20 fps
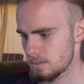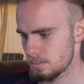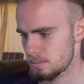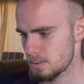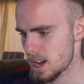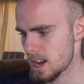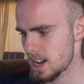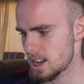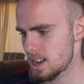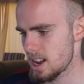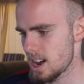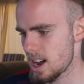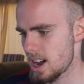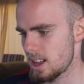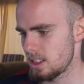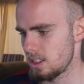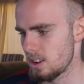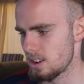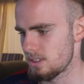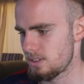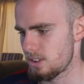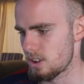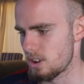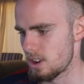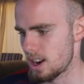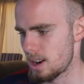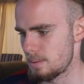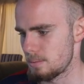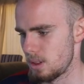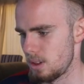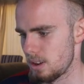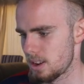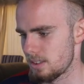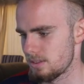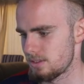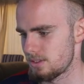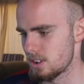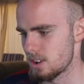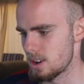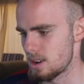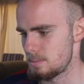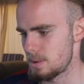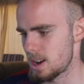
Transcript: Bang, yeah, I look for it, I'm looking for it,